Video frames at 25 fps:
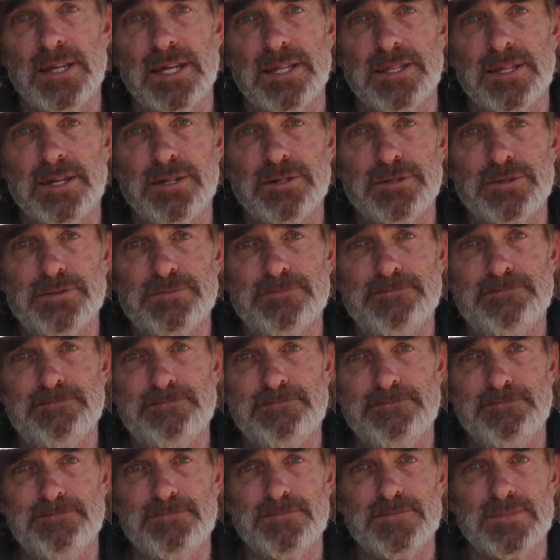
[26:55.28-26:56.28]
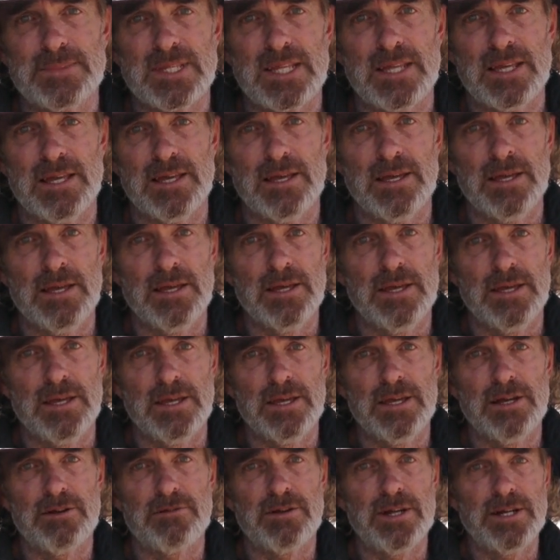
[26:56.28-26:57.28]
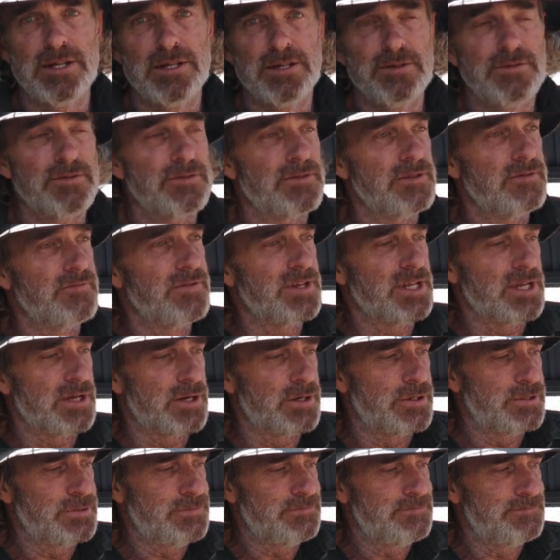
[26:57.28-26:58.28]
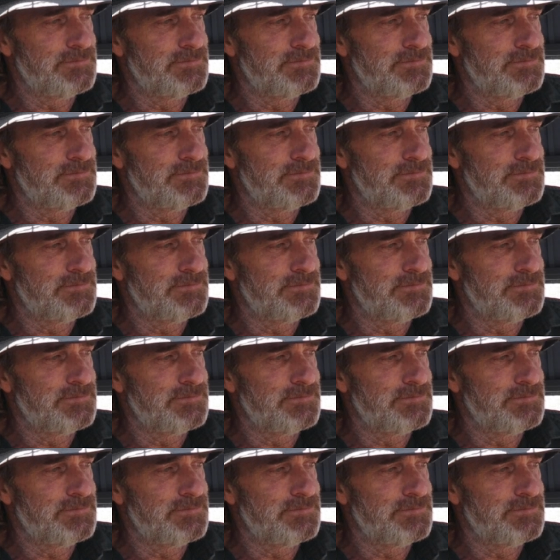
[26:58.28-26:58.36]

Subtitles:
that note, here endeth the video.